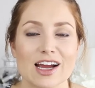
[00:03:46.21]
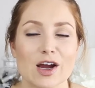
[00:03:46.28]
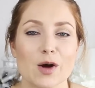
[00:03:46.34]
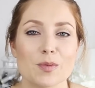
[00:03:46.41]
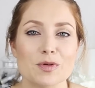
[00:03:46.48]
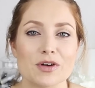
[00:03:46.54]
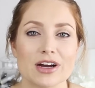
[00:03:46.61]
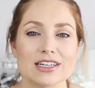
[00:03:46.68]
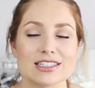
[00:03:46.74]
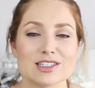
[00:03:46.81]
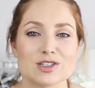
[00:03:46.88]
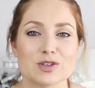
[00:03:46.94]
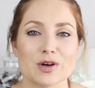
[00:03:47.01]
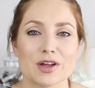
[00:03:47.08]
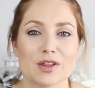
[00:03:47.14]
I hope you guys
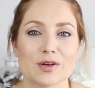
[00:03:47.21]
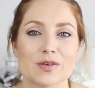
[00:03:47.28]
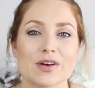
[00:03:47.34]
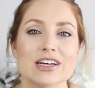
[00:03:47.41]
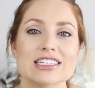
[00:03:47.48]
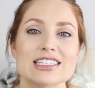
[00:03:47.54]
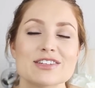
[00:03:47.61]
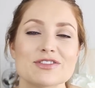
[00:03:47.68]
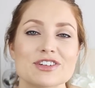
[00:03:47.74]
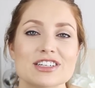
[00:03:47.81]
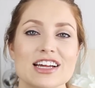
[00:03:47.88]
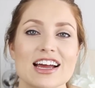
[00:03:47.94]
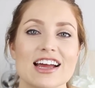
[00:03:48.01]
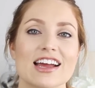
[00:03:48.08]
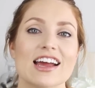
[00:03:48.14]
enjoy the rest of your
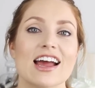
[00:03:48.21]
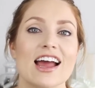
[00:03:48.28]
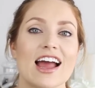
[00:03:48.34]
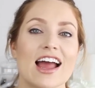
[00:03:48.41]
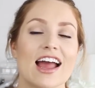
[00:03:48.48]
day.